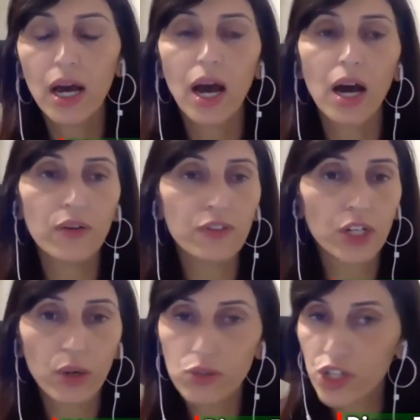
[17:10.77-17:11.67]
of
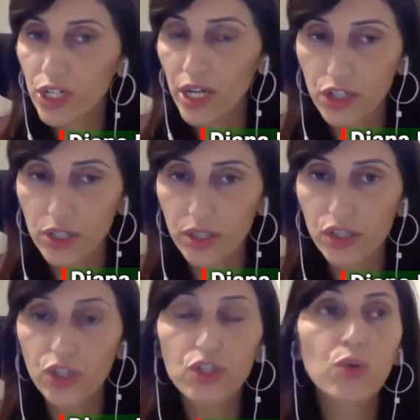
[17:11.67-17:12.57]
negotiations,
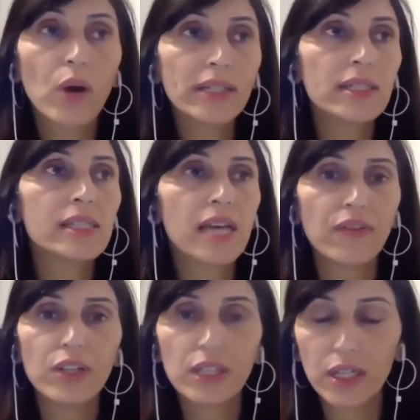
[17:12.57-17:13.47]
to
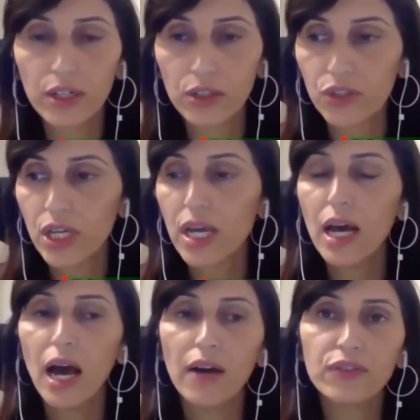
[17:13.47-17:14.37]
27 years
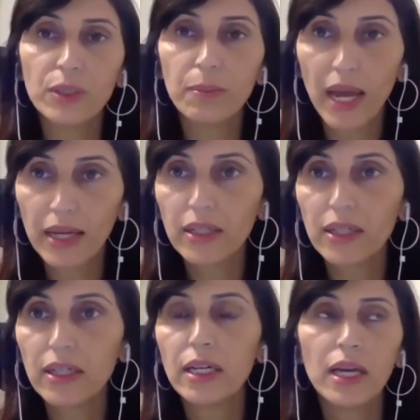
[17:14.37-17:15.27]
of
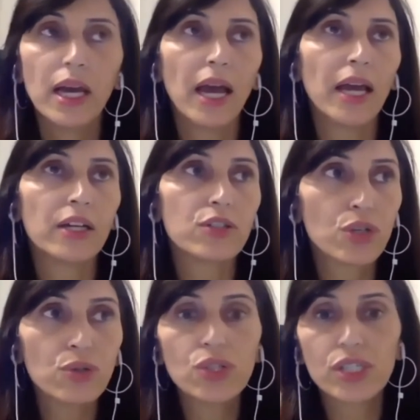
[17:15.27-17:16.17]
demanding a
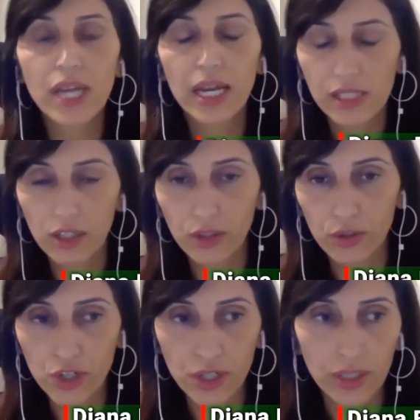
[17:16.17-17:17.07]
two-state
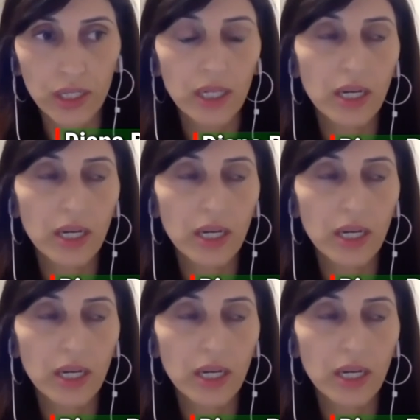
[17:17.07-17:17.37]
solution,